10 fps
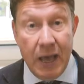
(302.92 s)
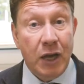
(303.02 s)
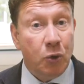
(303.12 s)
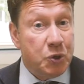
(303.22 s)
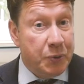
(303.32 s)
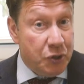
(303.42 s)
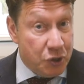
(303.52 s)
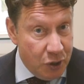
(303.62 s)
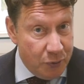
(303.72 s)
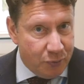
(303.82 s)
and also
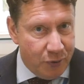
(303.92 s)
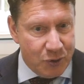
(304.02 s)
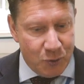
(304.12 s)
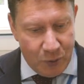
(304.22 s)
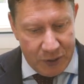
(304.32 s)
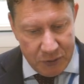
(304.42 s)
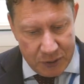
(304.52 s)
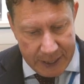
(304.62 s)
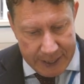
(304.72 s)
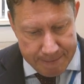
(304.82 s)
interpret what you
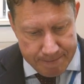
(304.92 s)
see.